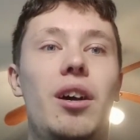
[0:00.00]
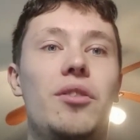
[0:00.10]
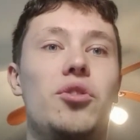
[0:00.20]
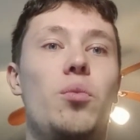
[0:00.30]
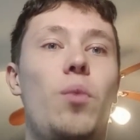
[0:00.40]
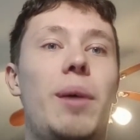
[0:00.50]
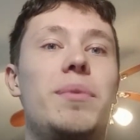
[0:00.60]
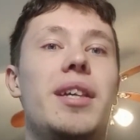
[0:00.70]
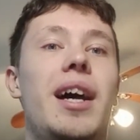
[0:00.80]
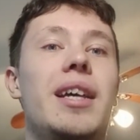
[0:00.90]
on some
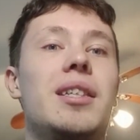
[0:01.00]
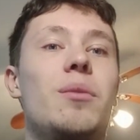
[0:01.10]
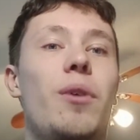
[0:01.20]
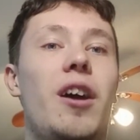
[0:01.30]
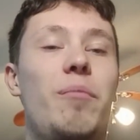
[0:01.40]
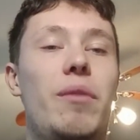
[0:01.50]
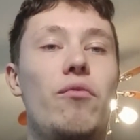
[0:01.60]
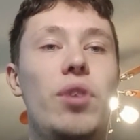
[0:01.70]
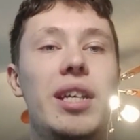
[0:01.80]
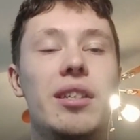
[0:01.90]
websites where I've
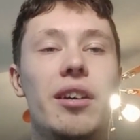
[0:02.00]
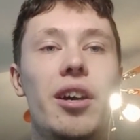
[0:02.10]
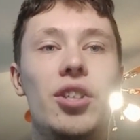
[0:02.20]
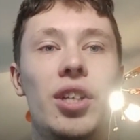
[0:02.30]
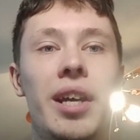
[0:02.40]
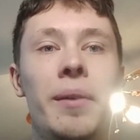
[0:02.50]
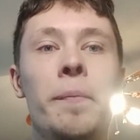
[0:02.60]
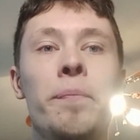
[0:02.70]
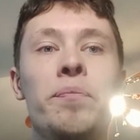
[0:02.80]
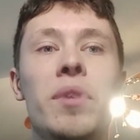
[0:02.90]
been researching it.
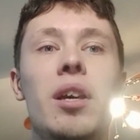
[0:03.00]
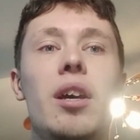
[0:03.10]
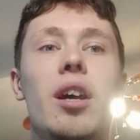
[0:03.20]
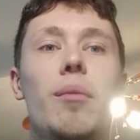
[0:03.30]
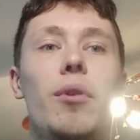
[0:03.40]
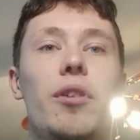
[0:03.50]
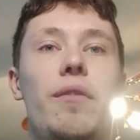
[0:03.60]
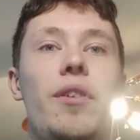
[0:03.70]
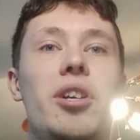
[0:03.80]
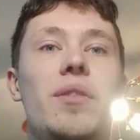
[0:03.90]
But the
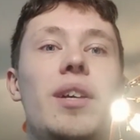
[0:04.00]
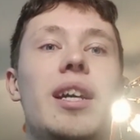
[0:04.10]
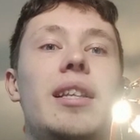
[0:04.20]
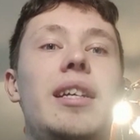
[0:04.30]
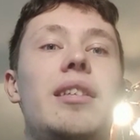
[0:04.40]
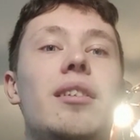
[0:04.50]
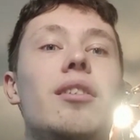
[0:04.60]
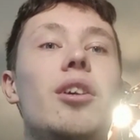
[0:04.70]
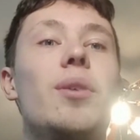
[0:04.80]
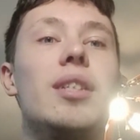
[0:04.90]
first thing I need to
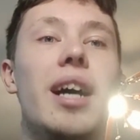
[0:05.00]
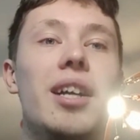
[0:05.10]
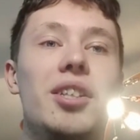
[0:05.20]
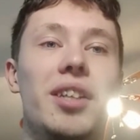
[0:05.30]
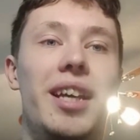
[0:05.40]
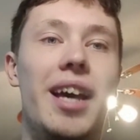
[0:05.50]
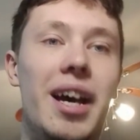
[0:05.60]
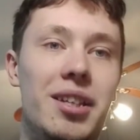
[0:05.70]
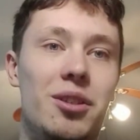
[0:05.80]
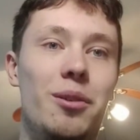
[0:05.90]
do is actually
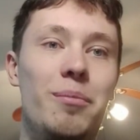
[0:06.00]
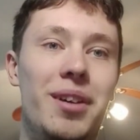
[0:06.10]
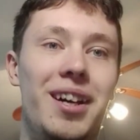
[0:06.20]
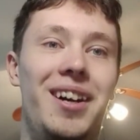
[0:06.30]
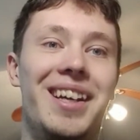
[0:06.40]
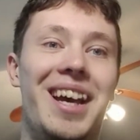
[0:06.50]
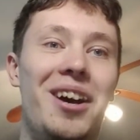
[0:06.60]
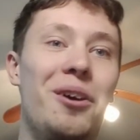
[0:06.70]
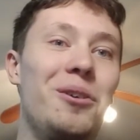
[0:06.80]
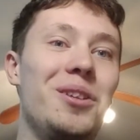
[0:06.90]
get
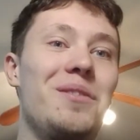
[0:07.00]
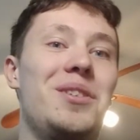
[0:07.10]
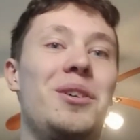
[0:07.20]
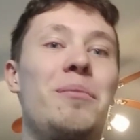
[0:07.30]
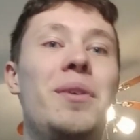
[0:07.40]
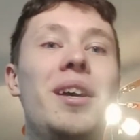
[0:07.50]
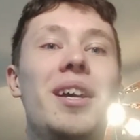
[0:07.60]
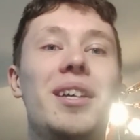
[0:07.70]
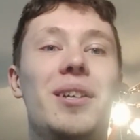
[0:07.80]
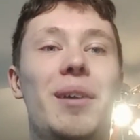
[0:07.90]
a hold of some.
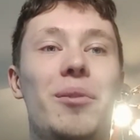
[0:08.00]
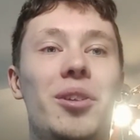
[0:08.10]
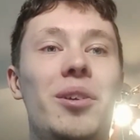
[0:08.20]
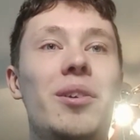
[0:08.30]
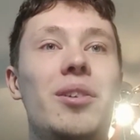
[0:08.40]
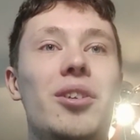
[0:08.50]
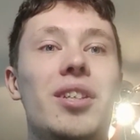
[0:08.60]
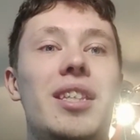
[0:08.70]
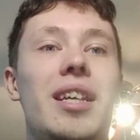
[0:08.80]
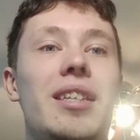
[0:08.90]
So I'm going to
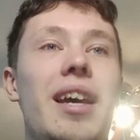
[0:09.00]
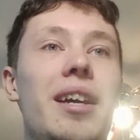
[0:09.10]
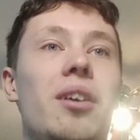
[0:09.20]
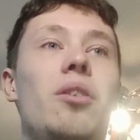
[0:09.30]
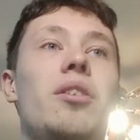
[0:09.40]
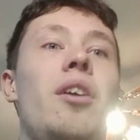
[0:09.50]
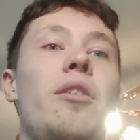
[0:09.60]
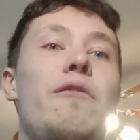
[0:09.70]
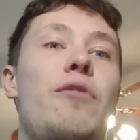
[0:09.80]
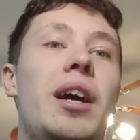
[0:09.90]
just take a look on
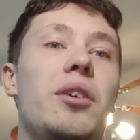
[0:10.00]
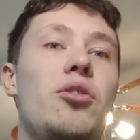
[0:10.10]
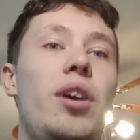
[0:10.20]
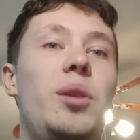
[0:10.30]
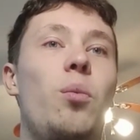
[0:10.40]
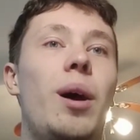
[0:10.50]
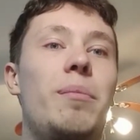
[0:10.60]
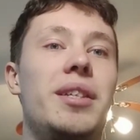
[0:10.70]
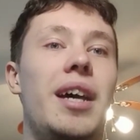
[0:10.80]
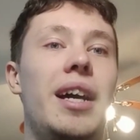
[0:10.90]
the Fragtrade
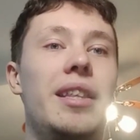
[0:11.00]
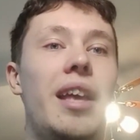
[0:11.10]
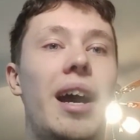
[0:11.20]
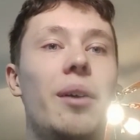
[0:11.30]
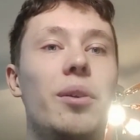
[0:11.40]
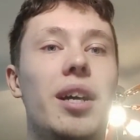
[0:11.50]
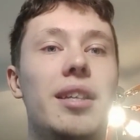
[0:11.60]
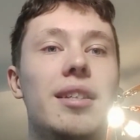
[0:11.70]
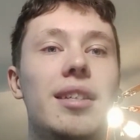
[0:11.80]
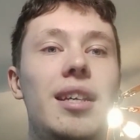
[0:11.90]
website now
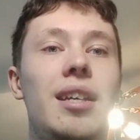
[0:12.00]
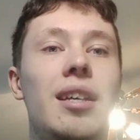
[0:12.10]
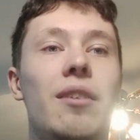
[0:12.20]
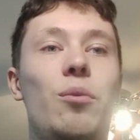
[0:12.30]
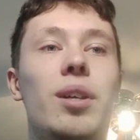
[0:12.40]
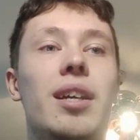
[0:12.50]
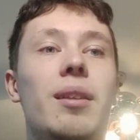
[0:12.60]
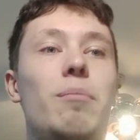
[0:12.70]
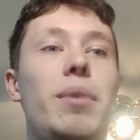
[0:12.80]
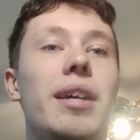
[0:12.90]
and see if we
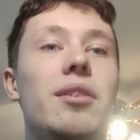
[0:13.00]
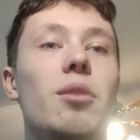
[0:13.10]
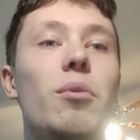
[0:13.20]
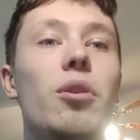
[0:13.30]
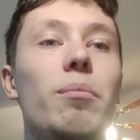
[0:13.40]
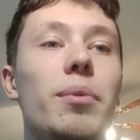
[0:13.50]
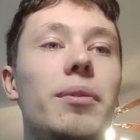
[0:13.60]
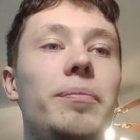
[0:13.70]
can pick some up.